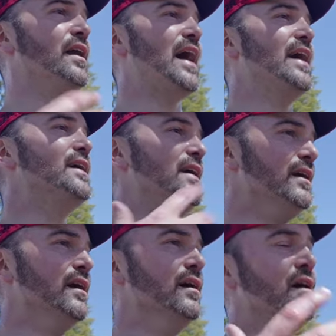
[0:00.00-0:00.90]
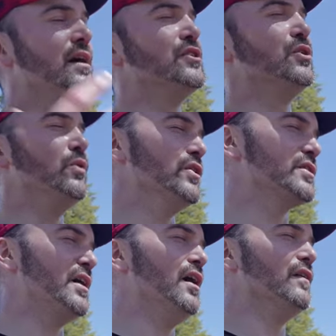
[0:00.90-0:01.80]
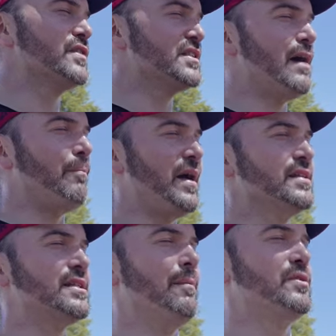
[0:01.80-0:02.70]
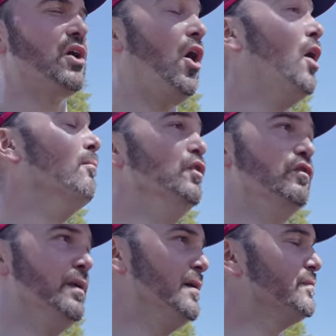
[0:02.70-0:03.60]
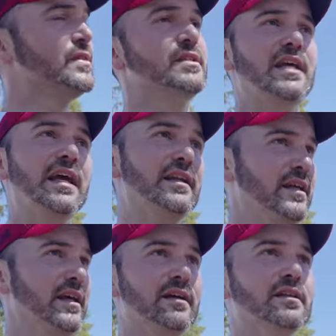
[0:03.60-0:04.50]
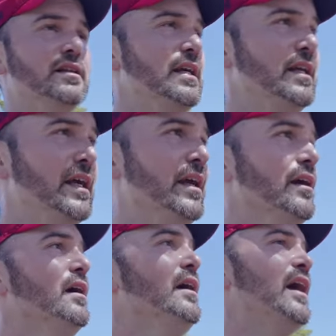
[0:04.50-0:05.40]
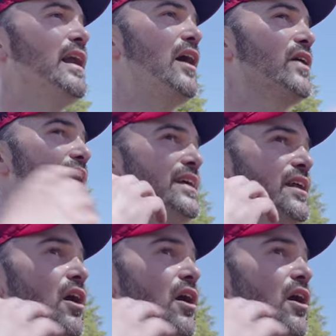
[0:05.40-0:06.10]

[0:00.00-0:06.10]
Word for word: an IKEA do-it-yourself, step-by-step to all movement, standing, leaning, and how can I get